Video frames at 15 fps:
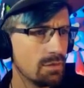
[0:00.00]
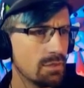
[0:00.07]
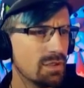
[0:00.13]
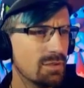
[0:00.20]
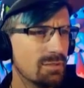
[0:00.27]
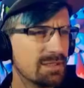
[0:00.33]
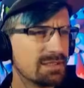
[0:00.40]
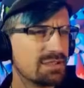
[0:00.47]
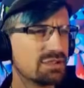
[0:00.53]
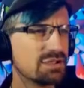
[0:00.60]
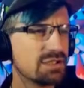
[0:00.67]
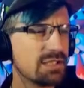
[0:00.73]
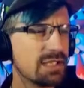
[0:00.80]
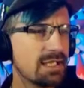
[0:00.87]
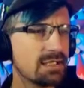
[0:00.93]
Oh my
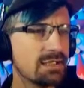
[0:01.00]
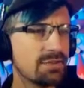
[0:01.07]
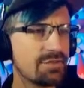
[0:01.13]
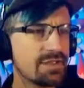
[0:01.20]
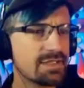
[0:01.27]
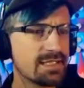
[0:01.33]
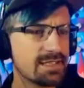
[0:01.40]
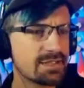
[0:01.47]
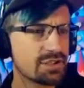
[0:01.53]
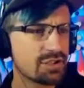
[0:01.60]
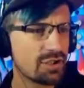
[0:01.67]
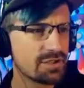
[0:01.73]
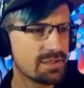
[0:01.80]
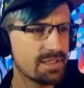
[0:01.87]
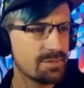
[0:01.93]
god, I love this as a
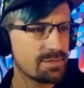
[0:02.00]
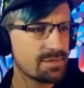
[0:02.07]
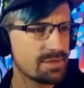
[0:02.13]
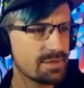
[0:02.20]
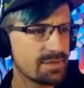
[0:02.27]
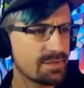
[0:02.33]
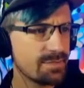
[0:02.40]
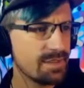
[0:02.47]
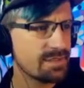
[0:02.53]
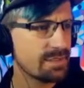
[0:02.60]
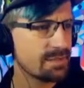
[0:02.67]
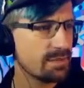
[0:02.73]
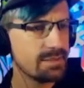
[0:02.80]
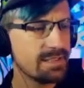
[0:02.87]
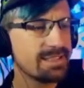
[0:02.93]
concept. This is
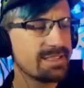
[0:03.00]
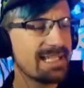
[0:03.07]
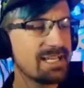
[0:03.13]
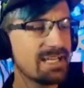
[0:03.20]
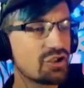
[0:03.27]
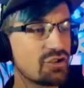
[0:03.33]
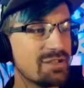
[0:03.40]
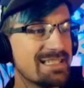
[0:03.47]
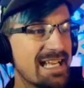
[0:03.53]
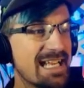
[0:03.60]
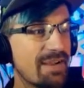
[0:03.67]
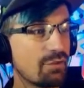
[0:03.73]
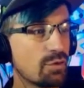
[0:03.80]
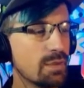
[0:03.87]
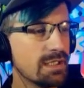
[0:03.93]
amazing. Dead decaying trees
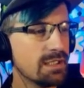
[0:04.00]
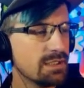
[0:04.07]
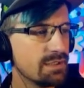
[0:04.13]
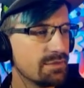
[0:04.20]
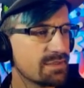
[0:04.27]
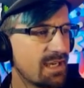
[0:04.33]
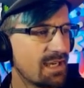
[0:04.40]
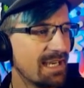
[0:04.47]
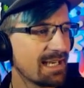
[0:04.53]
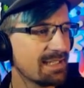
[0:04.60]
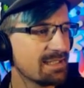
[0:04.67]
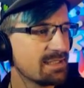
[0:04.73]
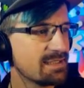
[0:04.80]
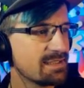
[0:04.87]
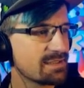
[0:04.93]
everywhere. This
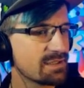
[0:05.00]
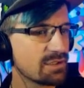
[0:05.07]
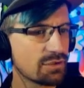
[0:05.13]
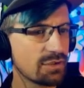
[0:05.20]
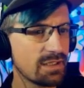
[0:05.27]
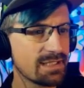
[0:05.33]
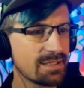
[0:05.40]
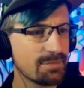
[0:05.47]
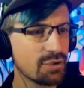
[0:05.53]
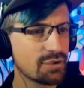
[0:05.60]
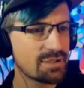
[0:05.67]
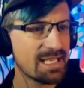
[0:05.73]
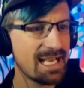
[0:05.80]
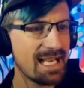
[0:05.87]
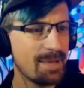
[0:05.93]
island doesn't look like the
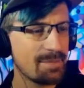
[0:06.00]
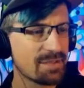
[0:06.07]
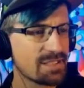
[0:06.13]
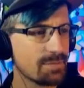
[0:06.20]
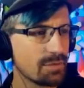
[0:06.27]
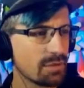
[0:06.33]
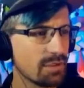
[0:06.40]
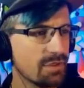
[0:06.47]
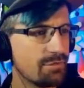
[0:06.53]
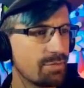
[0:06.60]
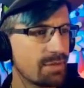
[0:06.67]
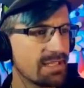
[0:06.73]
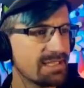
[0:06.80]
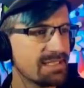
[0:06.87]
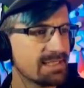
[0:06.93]
most habitable
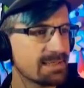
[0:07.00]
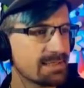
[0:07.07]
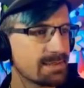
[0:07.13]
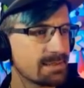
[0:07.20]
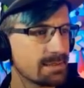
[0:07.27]
of places.